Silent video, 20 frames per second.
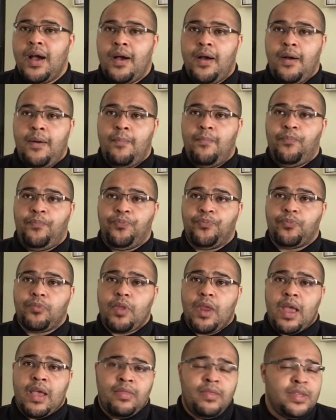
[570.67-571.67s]
Um,
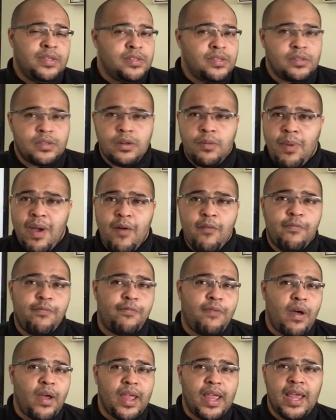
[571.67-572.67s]
and this isn't about
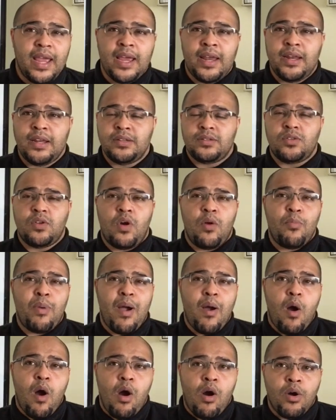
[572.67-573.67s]
fighting, it's not
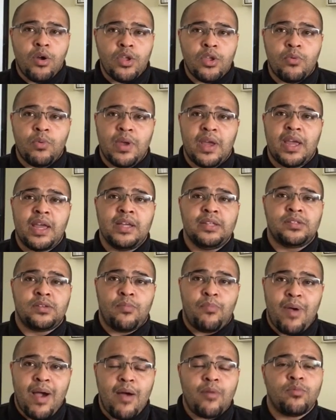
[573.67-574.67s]
about arguing, it's
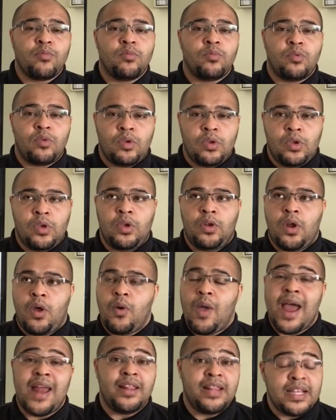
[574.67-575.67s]
about, you know,
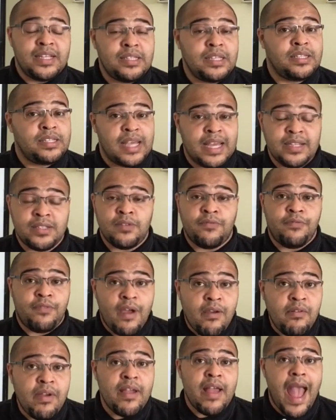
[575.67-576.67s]
and this is, it's a
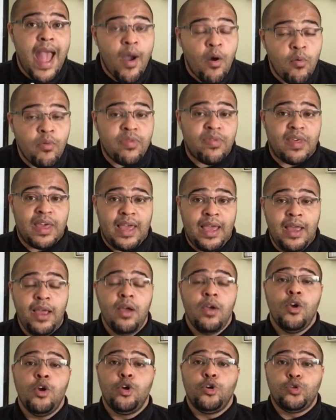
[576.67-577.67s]
very healthy
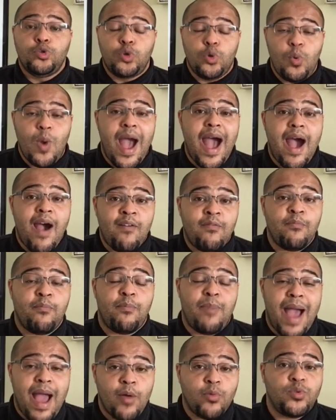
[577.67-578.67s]
to have
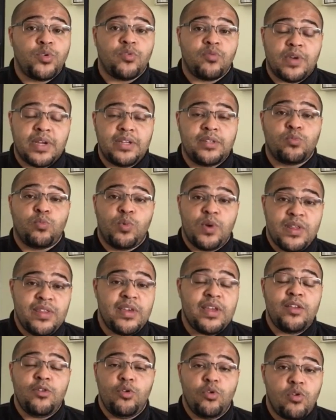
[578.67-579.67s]
boundaries
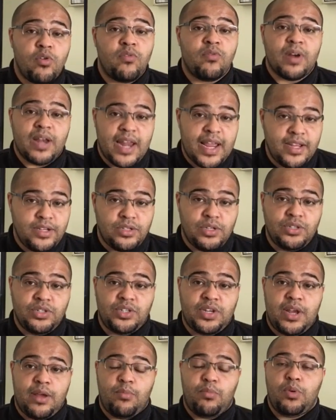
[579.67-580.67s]
within your
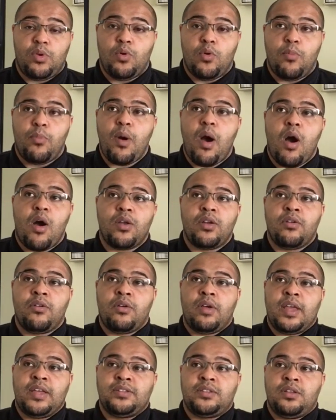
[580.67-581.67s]
relationship. Your partner
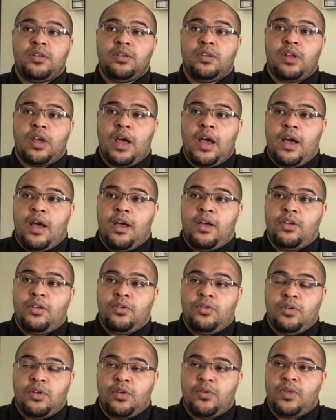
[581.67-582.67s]
isn't, uh,
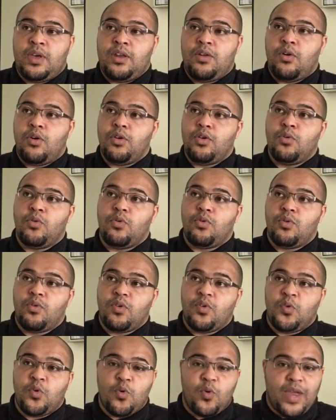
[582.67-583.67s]
you know, they're not your,
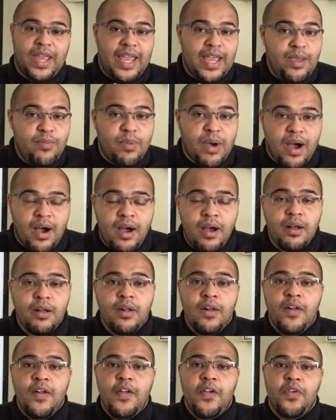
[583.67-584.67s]
your keeper.
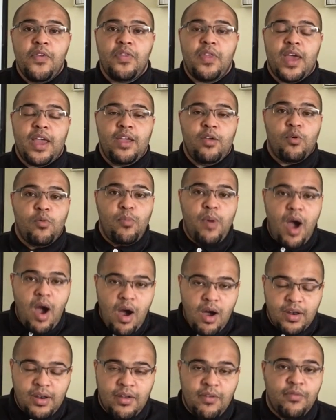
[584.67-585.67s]
They're your
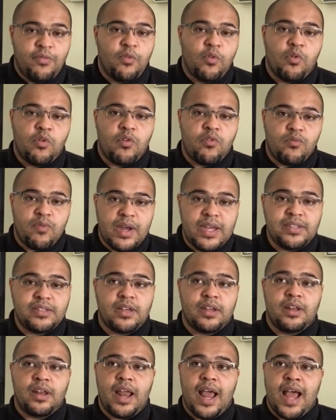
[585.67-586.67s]
partner for a
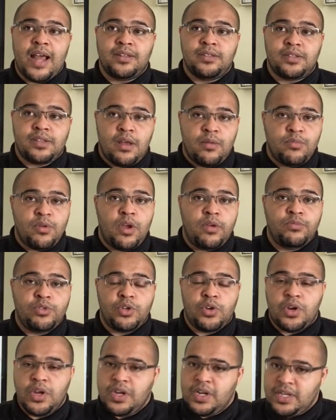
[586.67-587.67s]
reason. And sometimes
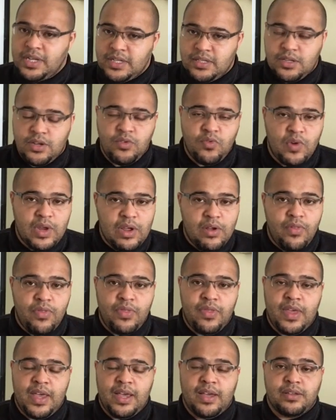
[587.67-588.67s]
you're going to disagree on
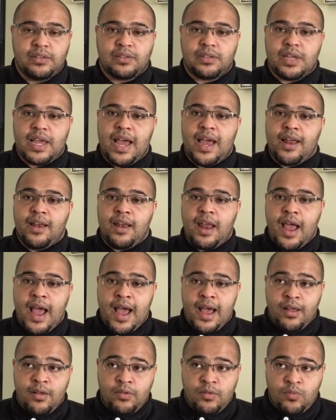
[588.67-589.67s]
things. And
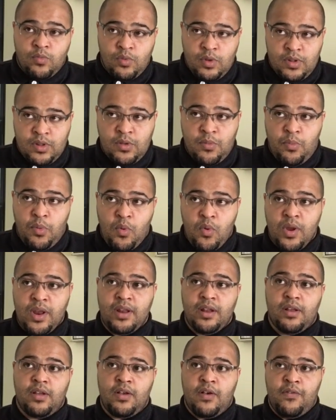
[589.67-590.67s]
at the
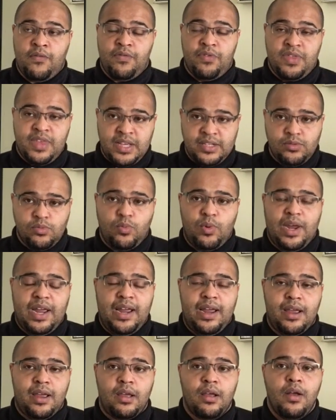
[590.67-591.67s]
point of this
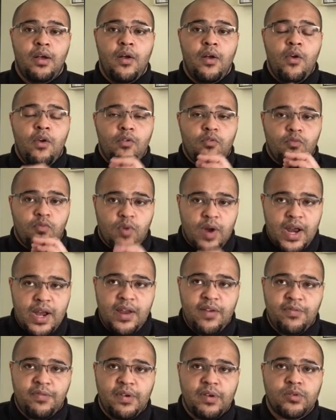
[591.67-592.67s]
week, really
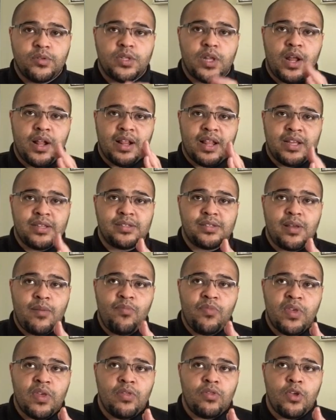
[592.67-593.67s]
feels like there's
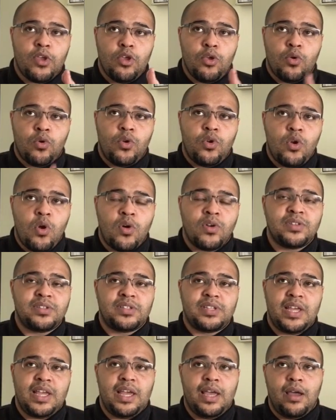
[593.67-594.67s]
something that you're not
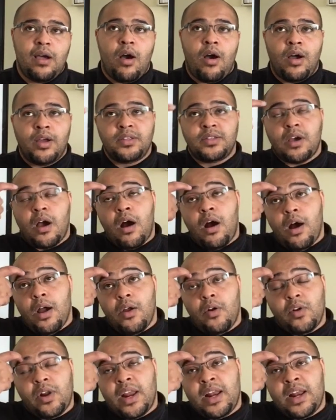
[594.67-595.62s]
seeing eye to eye on.